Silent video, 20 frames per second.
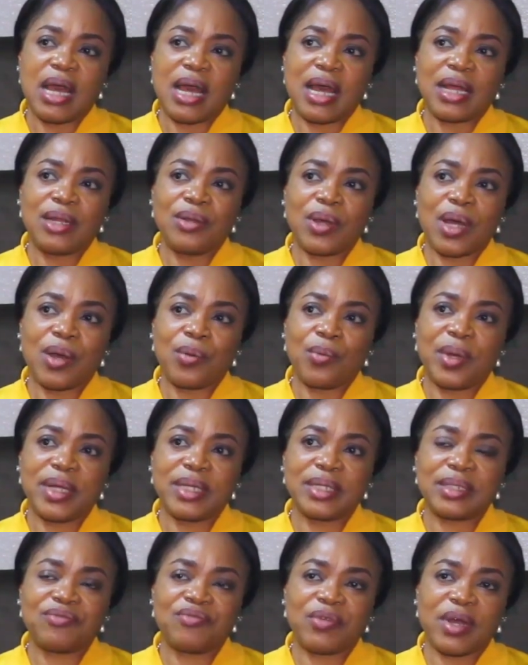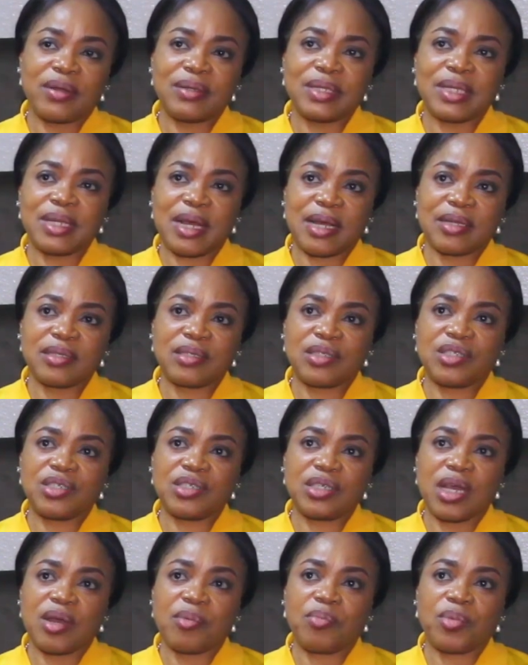I know I went around
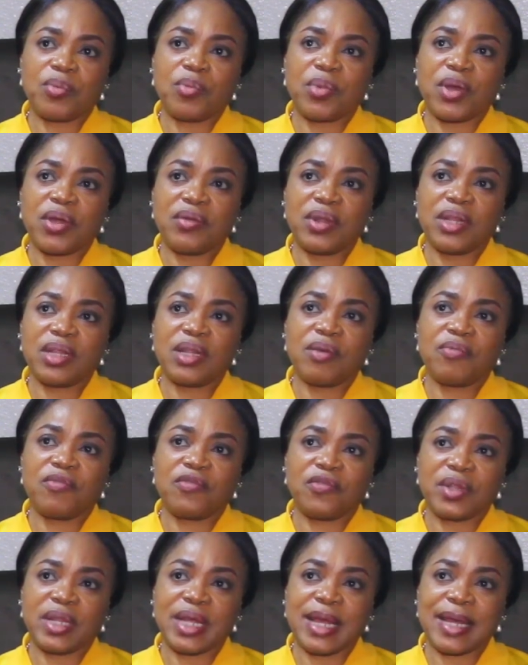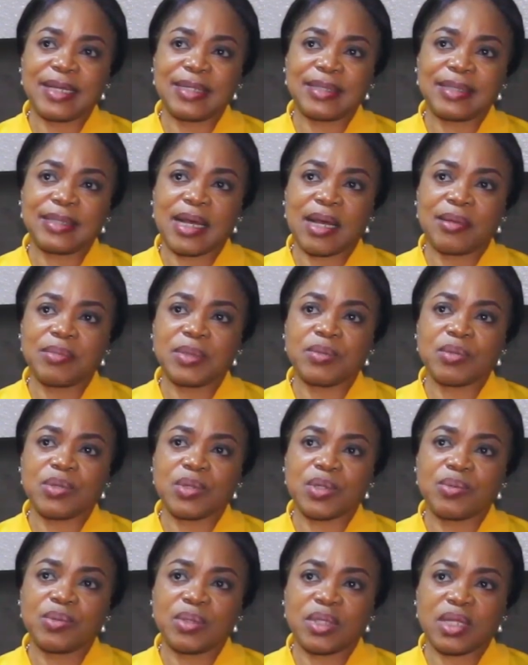last year preparing them for their exams,
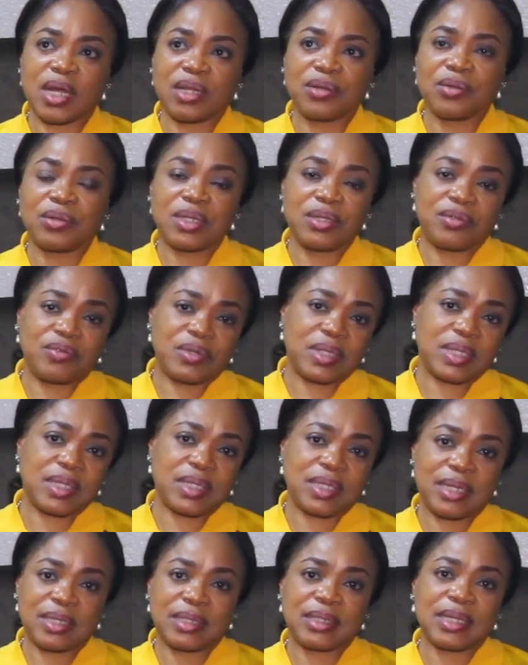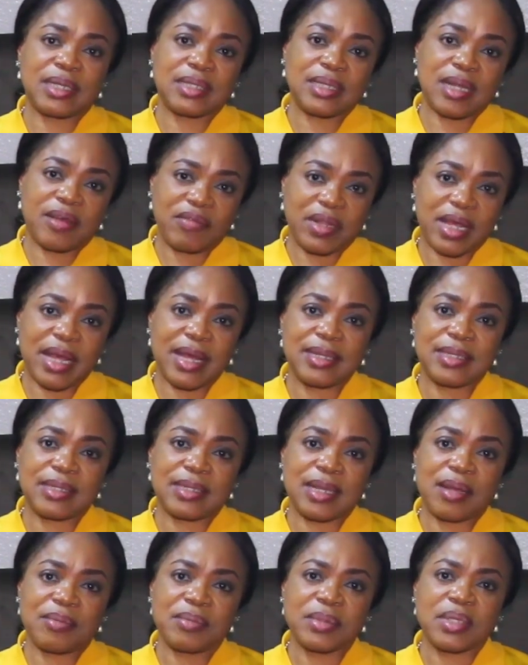because the adult literacy centers have their
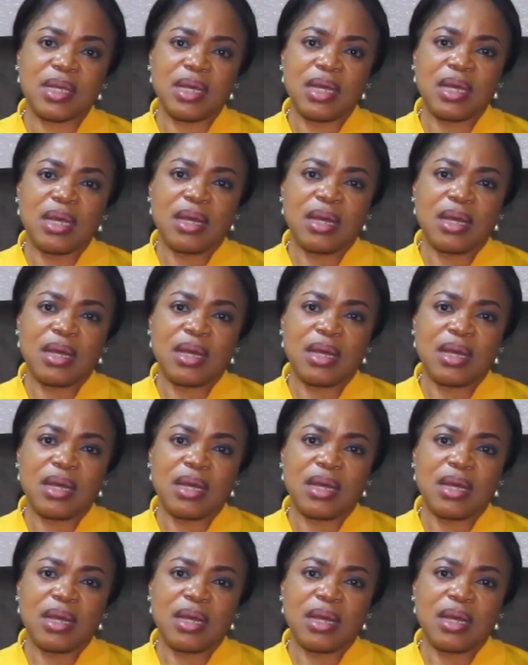exams